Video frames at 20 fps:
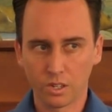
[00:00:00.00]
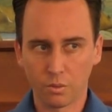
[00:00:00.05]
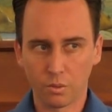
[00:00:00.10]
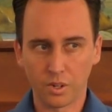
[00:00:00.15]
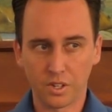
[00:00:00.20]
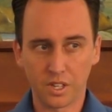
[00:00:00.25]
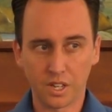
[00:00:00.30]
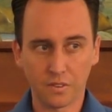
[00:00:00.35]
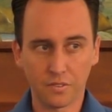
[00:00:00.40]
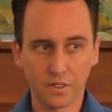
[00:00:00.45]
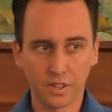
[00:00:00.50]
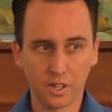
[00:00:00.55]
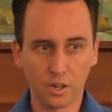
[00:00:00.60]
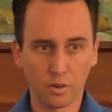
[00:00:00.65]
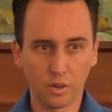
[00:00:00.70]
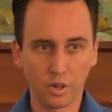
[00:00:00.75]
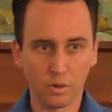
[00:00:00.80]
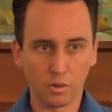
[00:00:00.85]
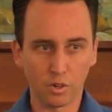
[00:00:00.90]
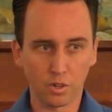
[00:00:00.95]
We definitely
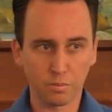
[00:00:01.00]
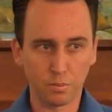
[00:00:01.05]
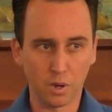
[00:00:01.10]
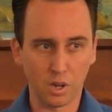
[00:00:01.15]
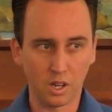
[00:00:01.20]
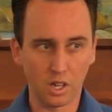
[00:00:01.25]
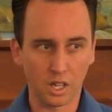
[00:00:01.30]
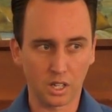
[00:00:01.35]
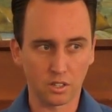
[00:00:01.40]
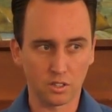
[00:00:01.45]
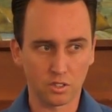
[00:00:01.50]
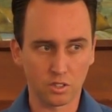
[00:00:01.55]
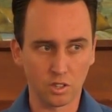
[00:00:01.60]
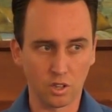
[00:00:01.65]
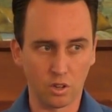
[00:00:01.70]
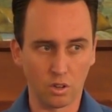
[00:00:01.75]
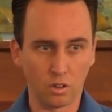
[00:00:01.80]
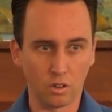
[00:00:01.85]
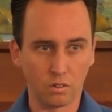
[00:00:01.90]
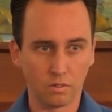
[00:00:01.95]
don't need to respond like a
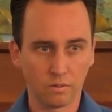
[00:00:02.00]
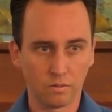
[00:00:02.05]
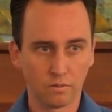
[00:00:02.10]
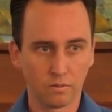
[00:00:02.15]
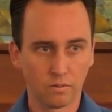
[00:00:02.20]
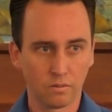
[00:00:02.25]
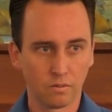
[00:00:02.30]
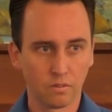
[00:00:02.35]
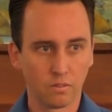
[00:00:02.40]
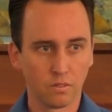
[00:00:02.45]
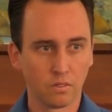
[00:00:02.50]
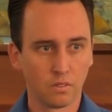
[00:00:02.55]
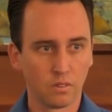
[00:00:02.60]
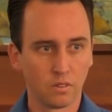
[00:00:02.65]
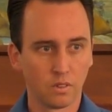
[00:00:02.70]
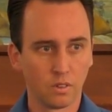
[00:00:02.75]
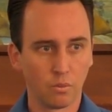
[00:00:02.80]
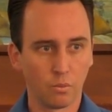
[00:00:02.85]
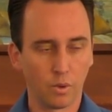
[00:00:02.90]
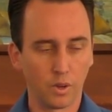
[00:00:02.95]
Saul.
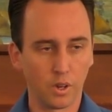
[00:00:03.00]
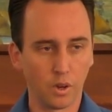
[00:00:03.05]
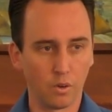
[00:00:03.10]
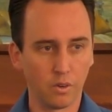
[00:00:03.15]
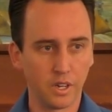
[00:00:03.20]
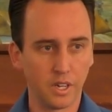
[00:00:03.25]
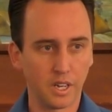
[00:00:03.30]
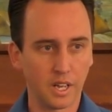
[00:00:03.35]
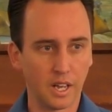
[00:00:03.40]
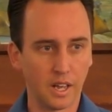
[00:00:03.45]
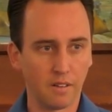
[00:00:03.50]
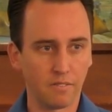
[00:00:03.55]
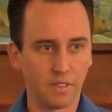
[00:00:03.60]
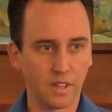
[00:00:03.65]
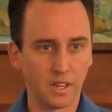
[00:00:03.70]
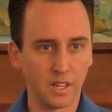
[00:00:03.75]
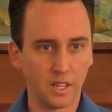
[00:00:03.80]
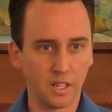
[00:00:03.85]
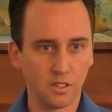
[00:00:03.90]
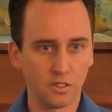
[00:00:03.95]
We don't need to have
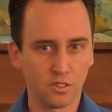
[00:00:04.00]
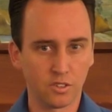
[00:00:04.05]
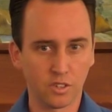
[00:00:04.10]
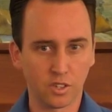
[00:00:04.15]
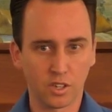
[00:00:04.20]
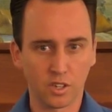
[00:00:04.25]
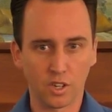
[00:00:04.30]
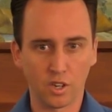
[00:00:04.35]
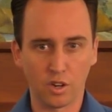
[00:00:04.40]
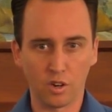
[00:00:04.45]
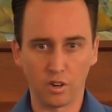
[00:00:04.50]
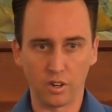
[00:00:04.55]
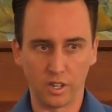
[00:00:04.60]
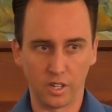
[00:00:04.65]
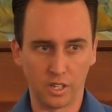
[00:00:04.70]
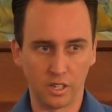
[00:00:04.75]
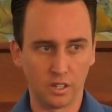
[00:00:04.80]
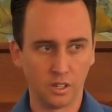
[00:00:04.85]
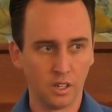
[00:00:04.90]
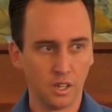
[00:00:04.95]
that
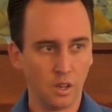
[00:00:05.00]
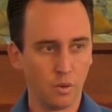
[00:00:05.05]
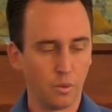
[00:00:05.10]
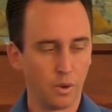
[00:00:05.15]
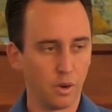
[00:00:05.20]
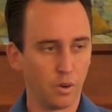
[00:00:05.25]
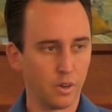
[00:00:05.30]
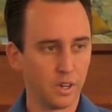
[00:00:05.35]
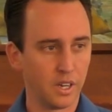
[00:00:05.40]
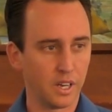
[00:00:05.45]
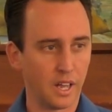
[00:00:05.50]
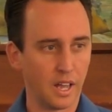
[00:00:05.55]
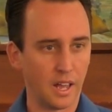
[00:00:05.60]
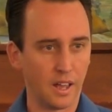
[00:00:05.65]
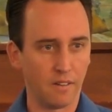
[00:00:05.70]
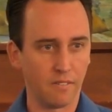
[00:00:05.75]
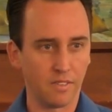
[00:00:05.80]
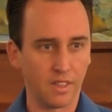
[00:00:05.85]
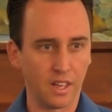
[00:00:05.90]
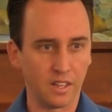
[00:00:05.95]
insecurity. We don't need to
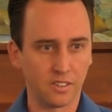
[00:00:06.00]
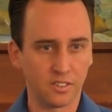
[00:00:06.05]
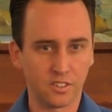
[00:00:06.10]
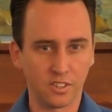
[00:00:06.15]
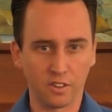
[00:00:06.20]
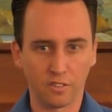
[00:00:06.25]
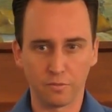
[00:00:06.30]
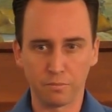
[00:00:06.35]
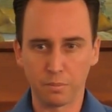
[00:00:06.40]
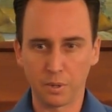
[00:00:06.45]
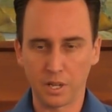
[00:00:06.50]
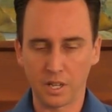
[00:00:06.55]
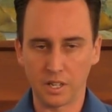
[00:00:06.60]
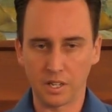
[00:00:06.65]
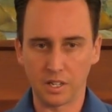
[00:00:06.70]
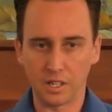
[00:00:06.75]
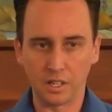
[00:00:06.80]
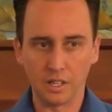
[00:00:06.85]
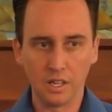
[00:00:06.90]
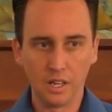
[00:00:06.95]
have that
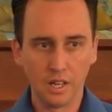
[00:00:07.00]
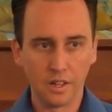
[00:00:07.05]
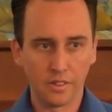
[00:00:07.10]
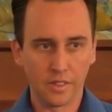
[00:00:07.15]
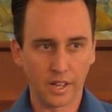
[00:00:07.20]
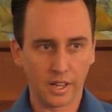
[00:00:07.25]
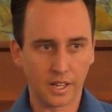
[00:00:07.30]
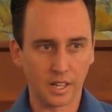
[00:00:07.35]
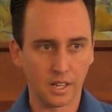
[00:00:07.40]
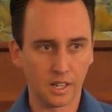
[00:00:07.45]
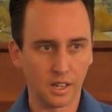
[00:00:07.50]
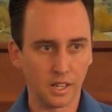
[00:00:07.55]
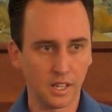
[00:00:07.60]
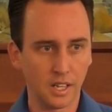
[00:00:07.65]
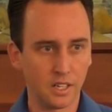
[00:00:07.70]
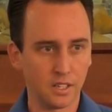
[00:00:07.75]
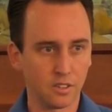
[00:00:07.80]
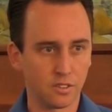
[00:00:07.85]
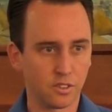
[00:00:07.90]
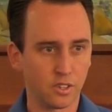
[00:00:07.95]
self-pity that can
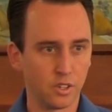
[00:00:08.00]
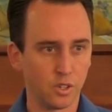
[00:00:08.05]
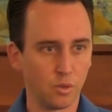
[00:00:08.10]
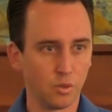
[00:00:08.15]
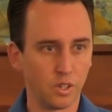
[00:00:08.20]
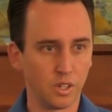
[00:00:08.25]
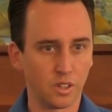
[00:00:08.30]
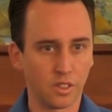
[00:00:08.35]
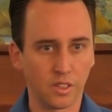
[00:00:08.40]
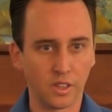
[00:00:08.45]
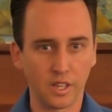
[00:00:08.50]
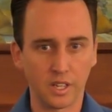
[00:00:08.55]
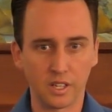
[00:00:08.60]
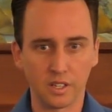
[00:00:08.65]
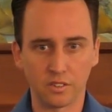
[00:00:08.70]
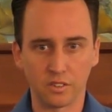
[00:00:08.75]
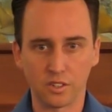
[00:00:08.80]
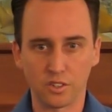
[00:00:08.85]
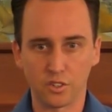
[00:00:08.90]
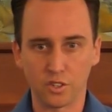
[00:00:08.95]
lead us to doing
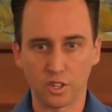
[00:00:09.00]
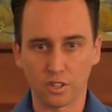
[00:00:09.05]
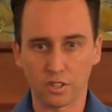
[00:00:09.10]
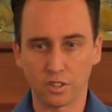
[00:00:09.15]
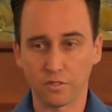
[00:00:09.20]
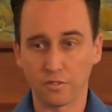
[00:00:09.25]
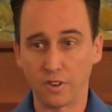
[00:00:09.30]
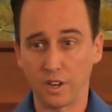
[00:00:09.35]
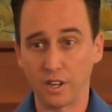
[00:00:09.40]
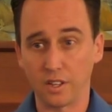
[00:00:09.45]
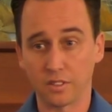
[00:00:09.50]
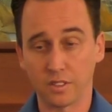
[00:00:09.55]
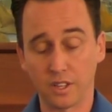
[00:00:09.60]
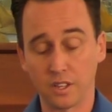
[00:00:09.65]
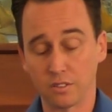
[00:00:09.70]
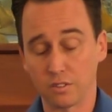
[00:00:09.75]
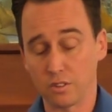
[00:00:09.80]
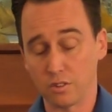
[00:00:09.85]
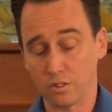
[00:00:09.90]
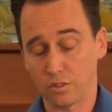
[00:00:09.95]
things and justifying
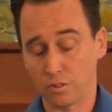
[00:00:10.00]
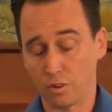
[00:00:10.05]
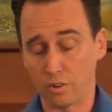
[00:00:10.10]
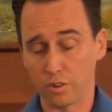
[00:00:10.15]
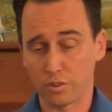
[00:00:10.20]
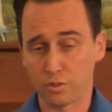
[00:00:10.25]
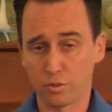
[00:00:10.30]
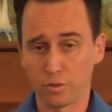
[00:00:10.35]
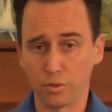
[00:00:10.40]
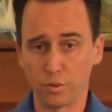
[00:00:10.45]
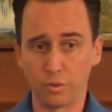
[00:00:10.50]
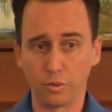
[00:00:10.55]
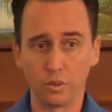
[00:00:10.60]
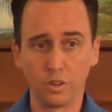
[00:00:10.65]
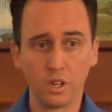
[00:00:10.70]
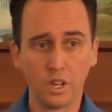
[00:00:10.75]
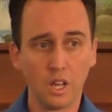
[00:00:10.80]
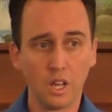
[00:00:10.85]
things that just aren't true.